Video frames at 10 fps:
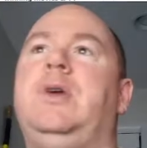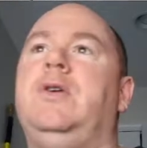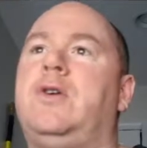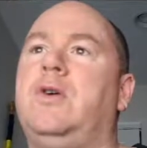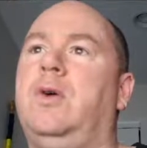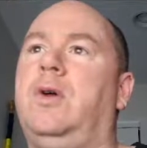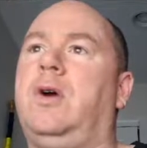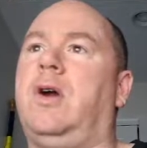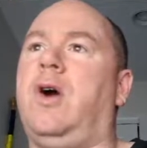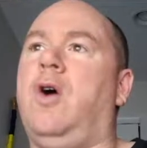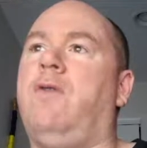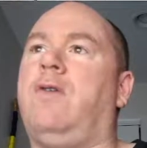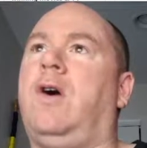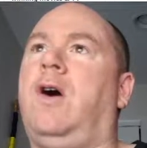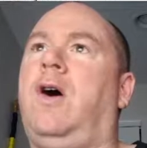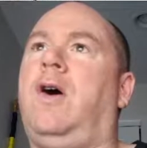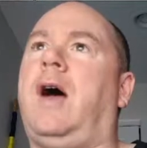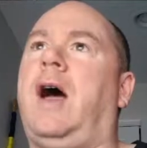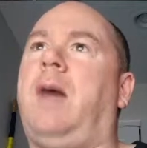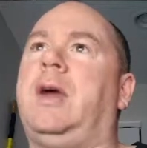cooler overall,
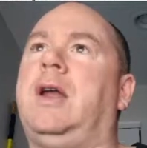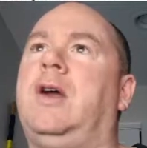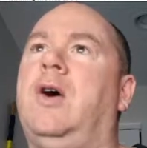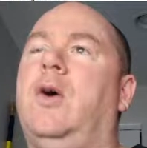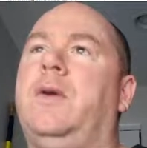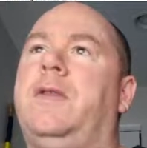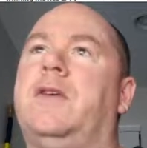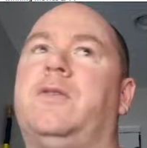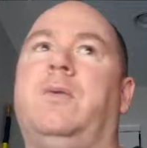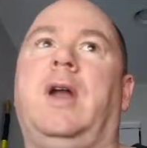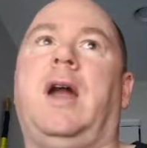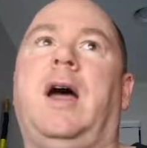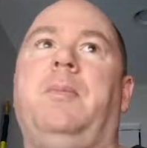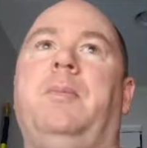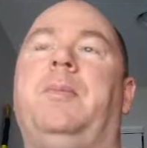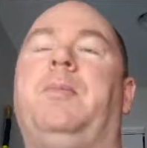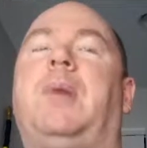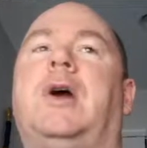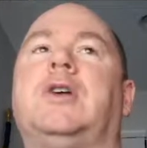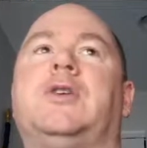I'm going to go with this one. I'm
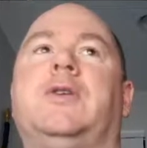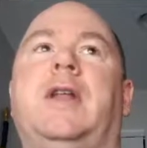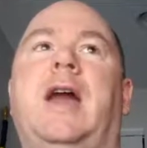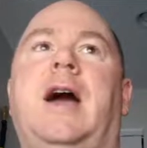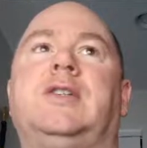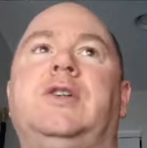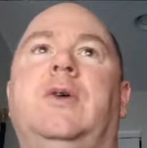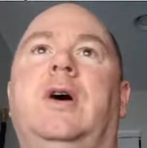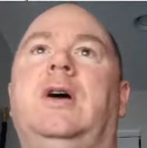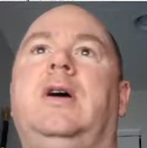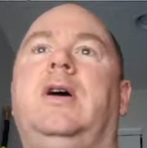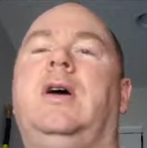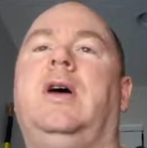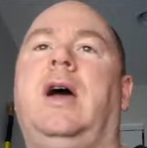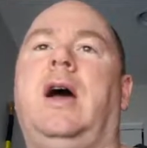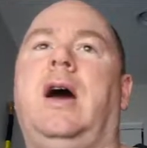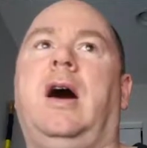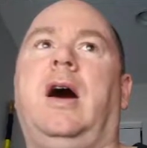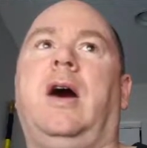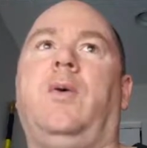partial to Noctua.
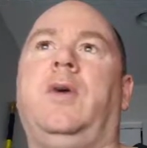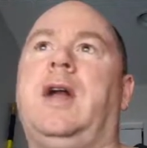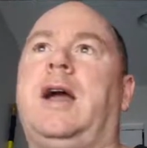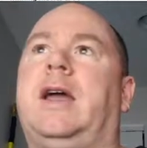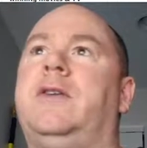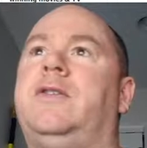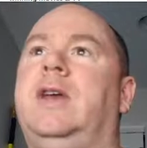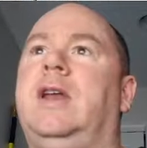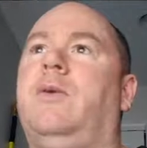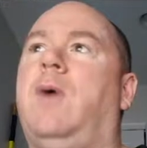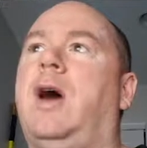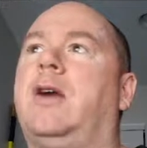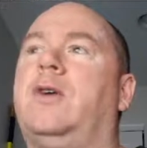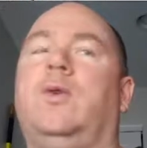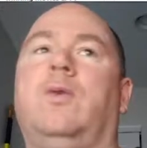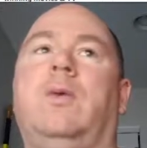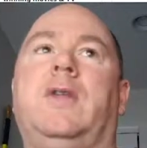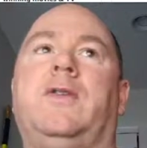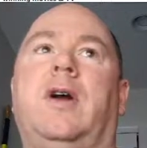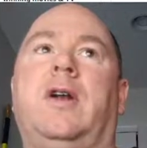You're not going to see any water-cooled ones
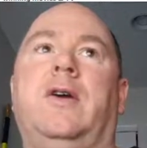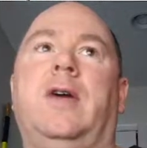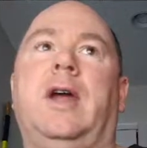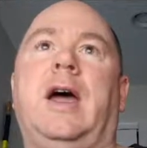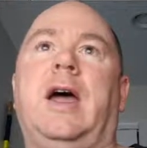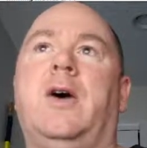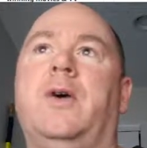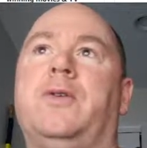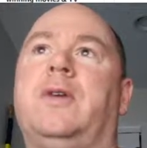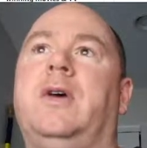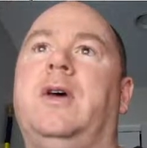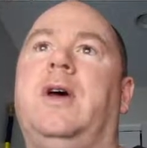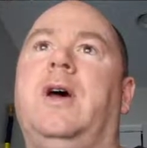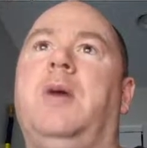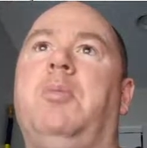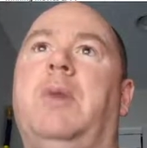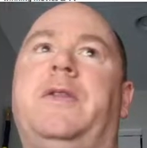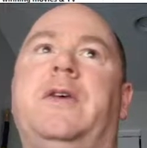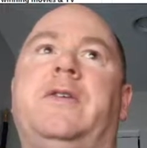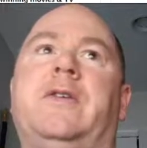on her AIOs. But
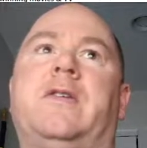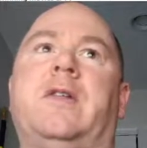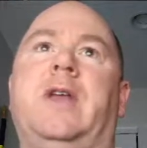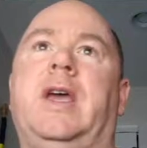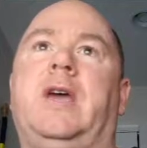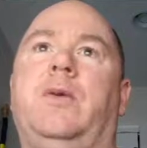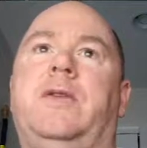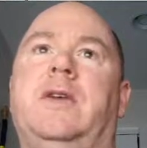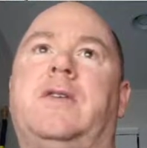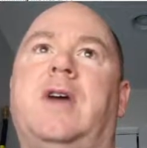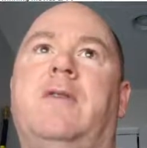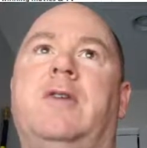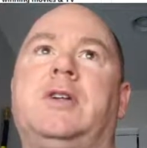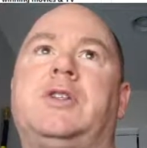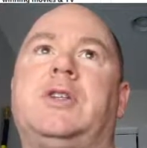this is sleek with these covers.